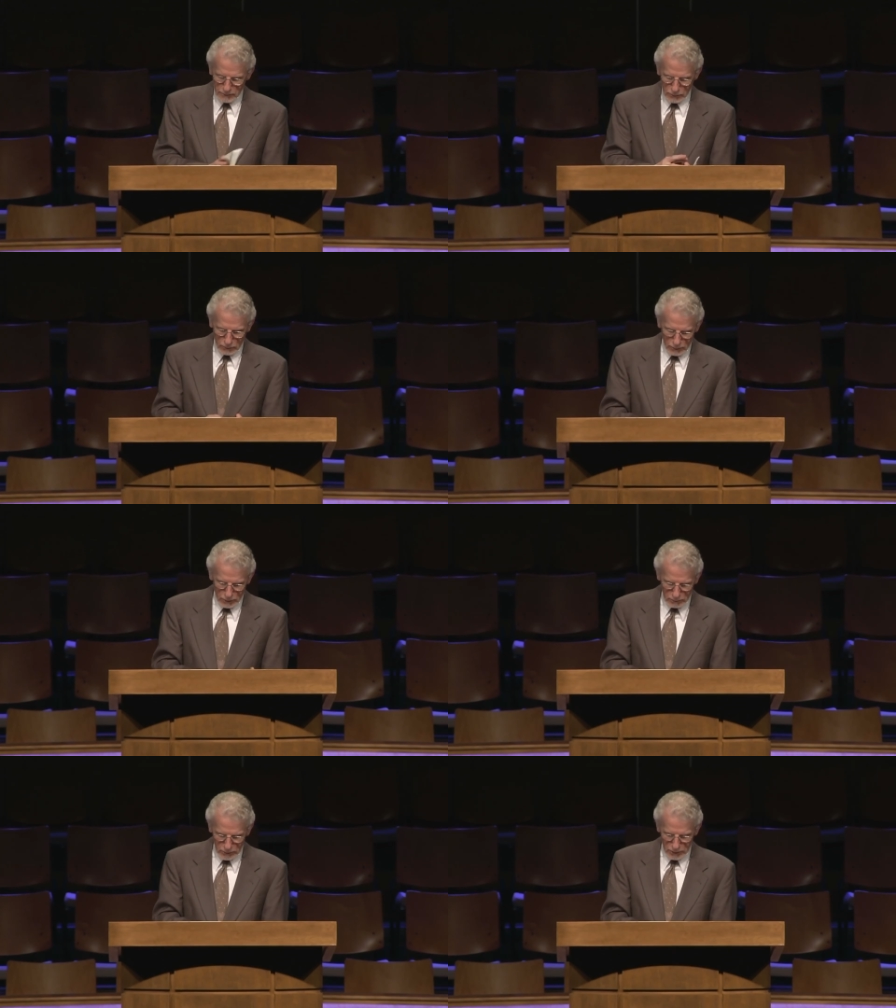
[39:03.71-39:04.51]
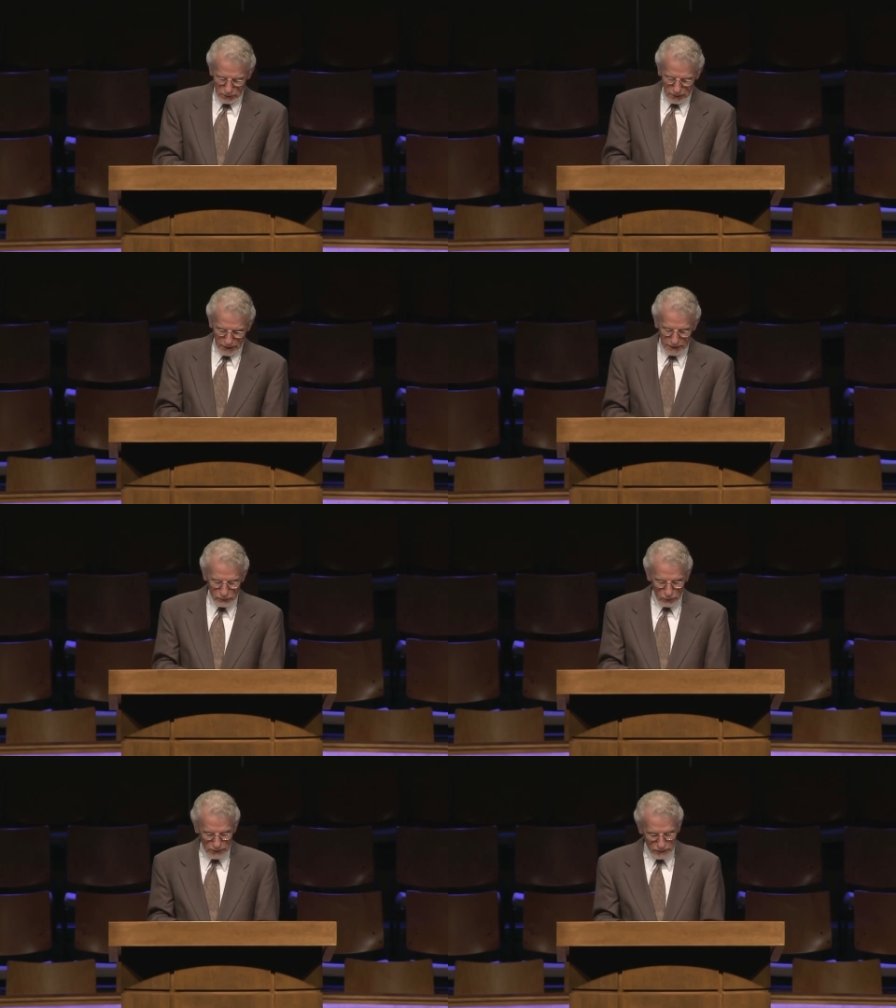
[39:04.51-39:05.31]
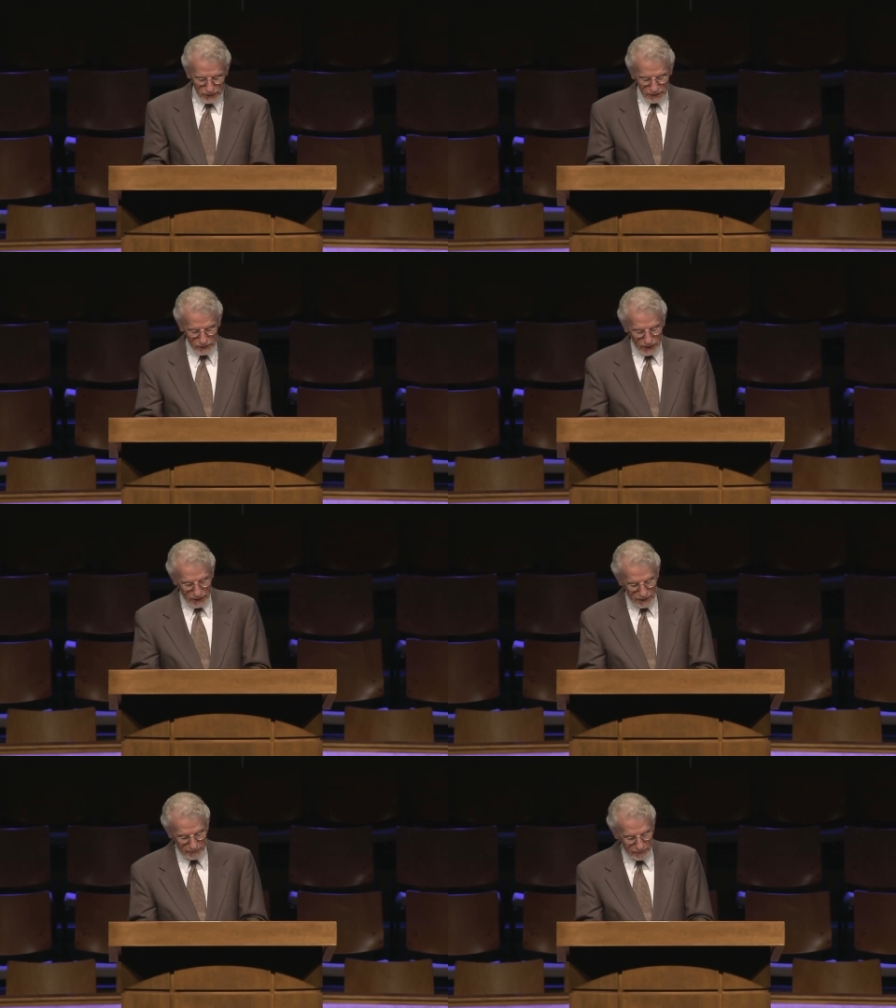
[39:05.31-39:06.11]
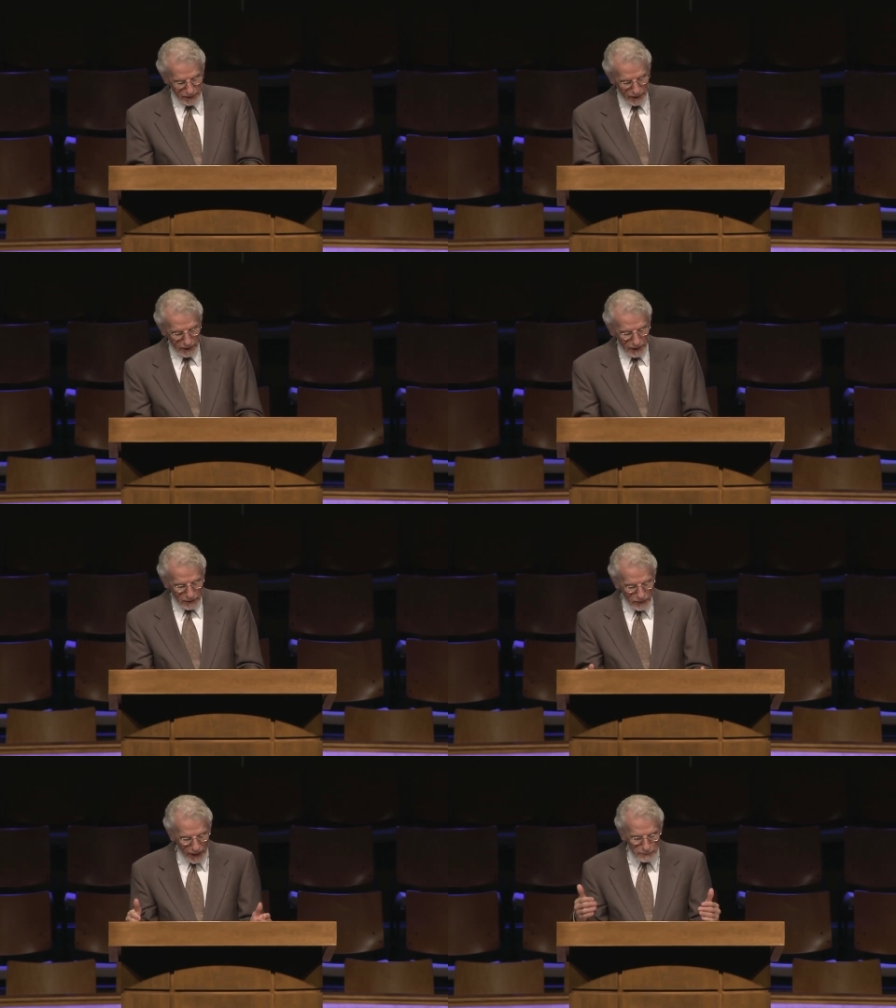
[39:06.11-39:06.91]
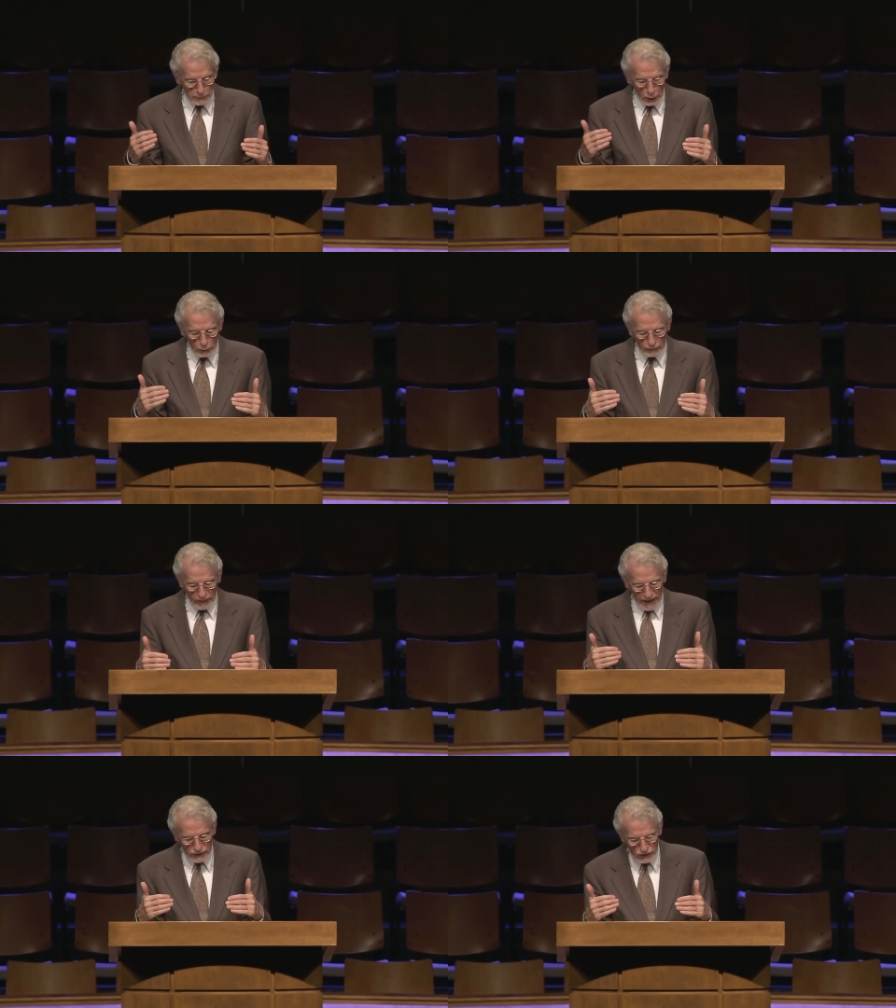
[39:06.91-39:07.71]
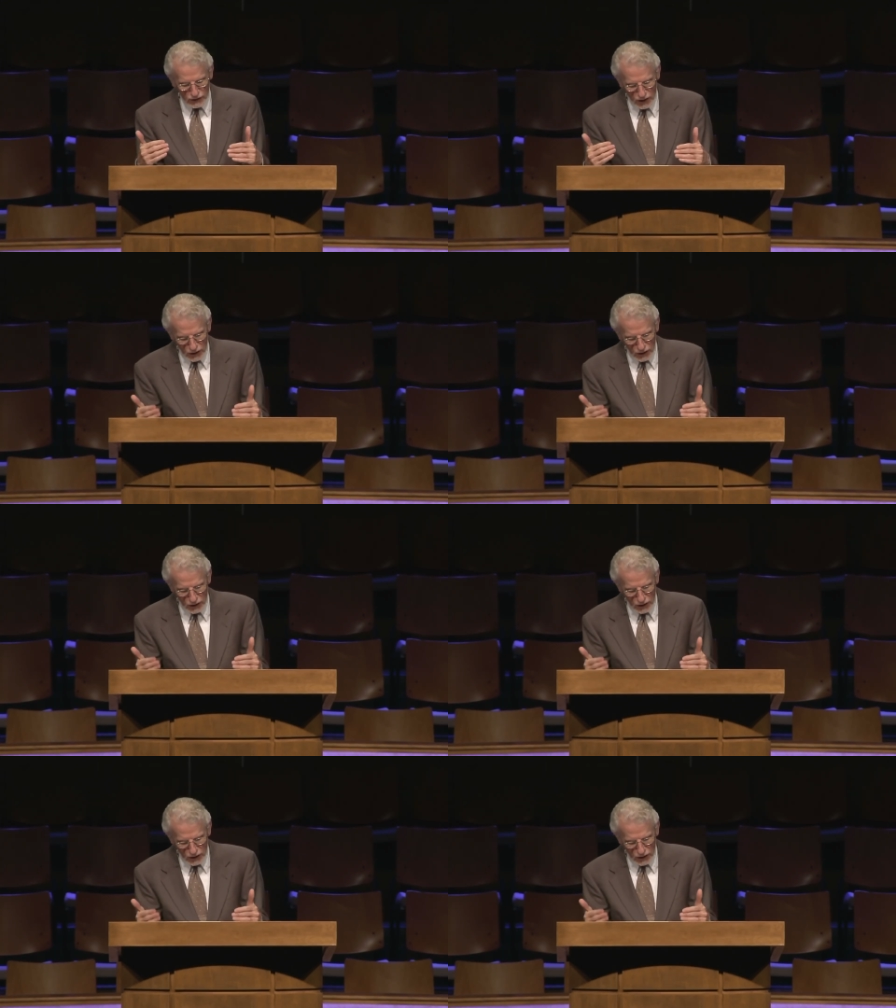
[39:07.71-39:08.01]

in the wrong book. Titus 1:16. They profess to